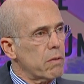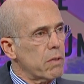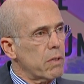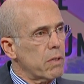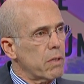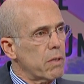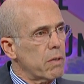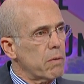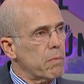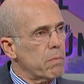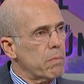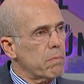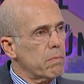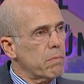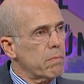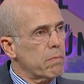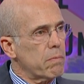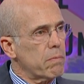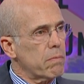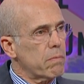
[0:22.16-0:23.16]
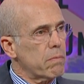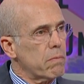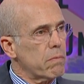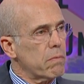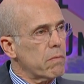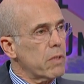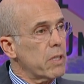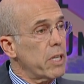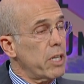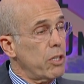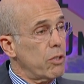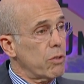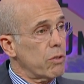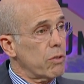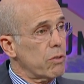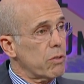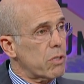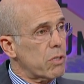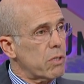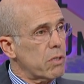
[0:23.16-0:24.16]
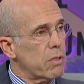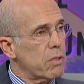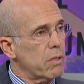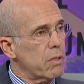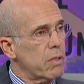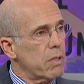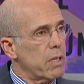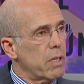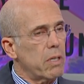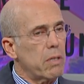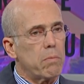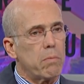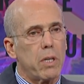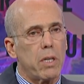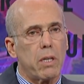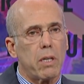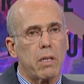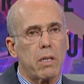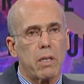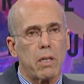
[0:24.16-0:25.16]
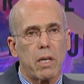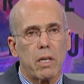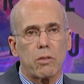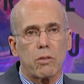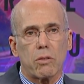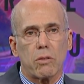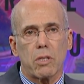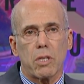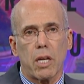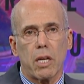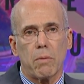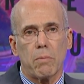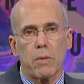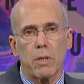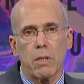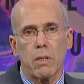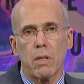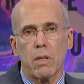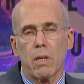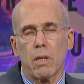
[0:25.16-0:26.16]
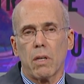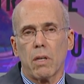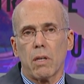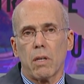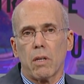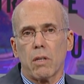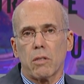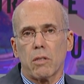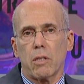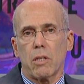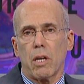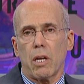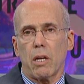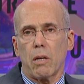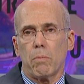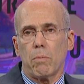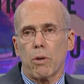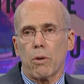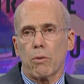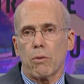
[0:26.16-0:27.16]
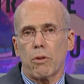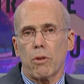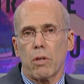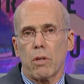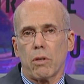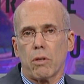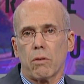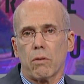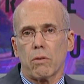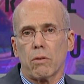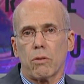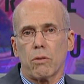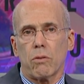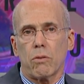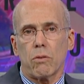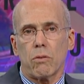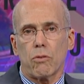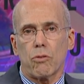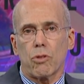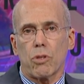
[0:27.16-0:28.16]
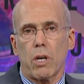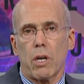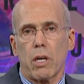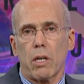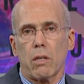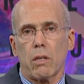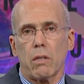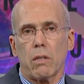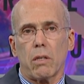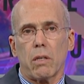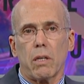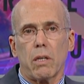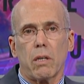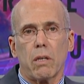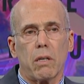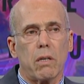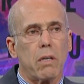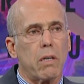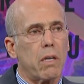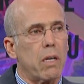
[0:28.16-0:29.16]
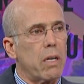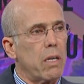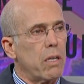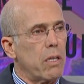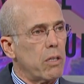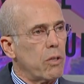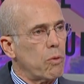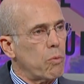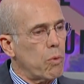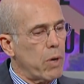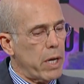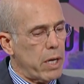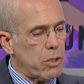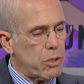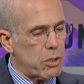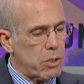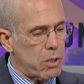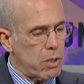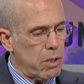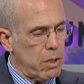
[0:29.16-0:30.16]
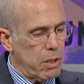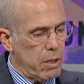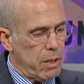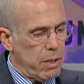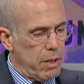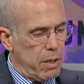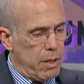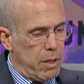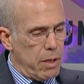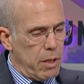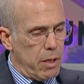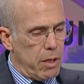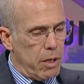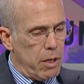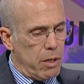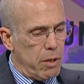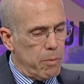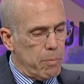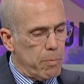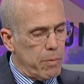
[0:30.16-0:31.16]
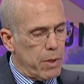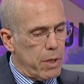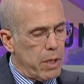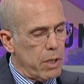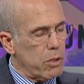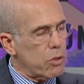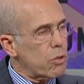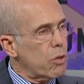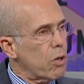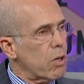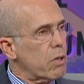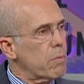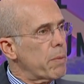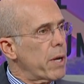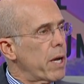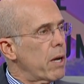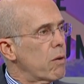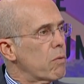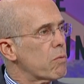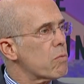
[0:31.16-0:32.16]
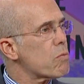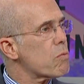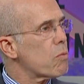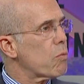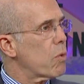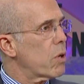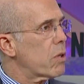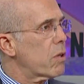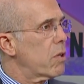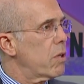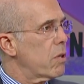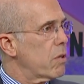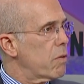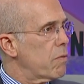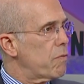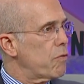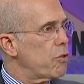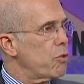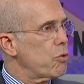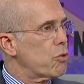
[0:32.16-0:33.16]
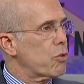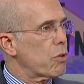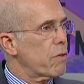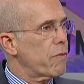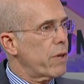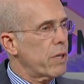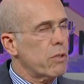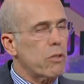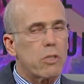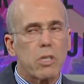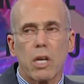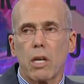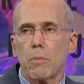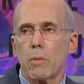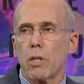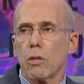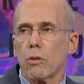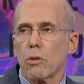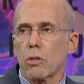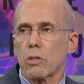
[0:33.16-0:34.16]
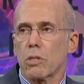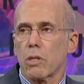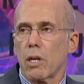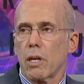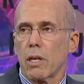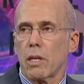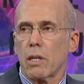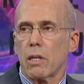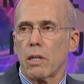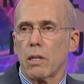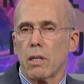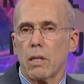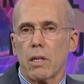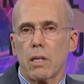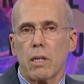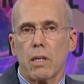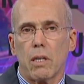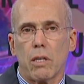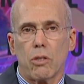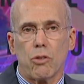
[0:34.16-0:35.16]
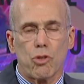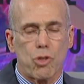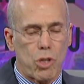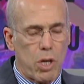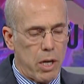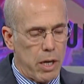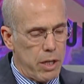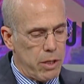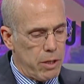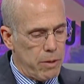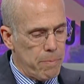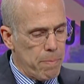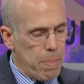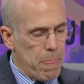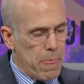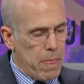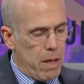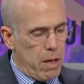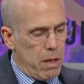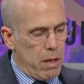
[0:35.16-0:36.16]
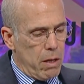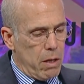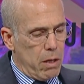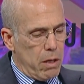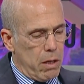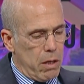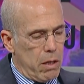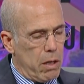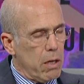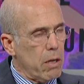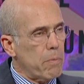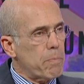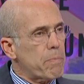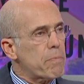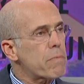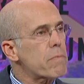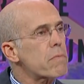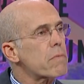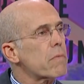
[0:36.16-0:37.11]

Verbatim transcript: uh, leaders in media and entertainment today, both here in China uh, and in the West um, and talk about what the future of entertainment looks like in China. Um,